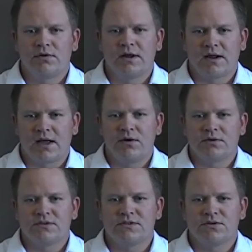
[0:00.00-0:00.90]

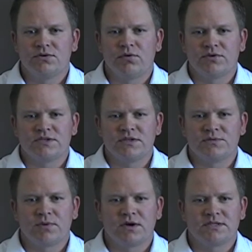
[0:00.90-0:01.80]
accountants to oversee this
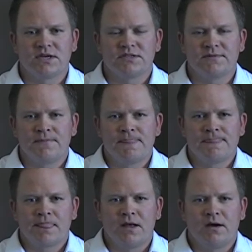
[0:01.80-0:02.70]
process.
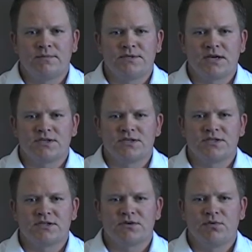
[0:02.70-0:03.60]
Section
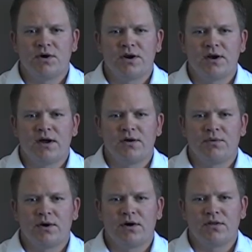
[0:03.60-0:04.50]
601 and
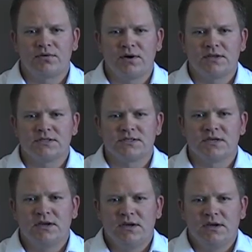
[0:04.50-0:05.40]
901 authorizes
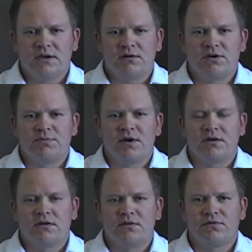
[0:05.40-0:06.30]
increased
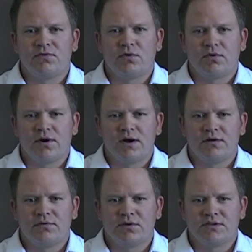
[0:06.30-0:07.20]
penalties for
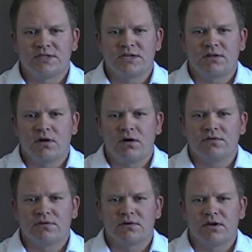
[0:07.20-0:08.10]
existing
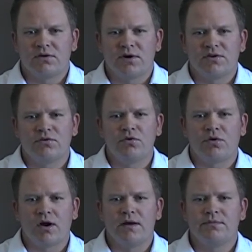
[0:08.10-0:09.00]
laws and creates new
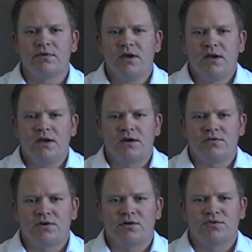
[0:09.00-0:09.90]
crimes in
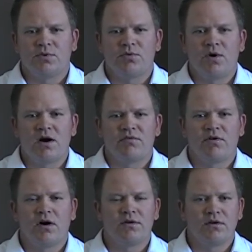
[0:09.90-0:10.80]
conjunction with wire
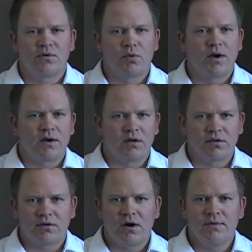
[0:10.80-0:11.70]
fraud and other white-collar
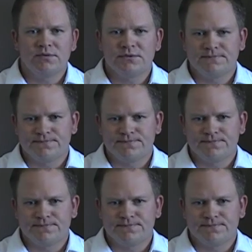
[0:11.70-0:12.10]
crimes.